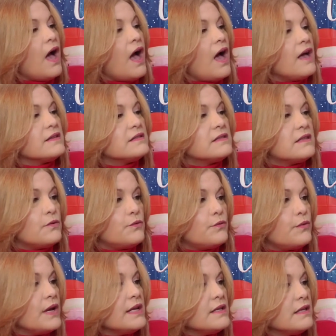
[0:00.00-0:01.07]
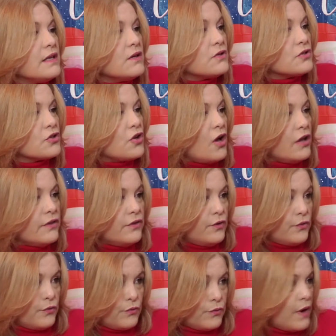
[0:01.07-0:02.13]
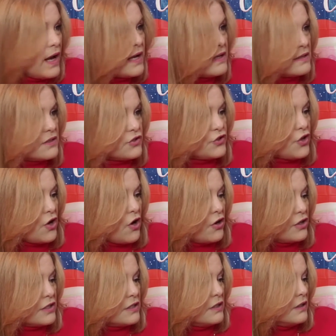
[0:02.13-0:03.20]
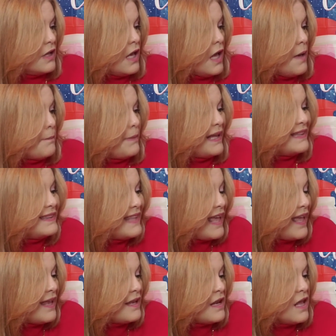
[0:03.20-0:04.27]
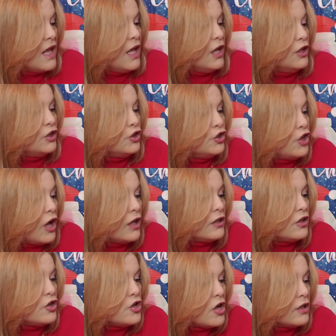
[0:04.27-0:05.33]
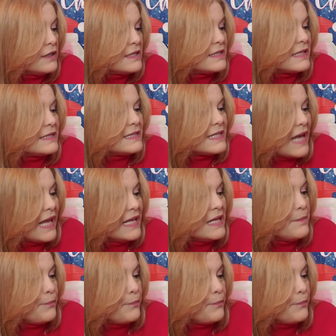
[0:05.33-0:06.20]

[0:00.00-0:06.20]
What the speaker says: as the reindeers got their running start. But then Dot noticed a tiny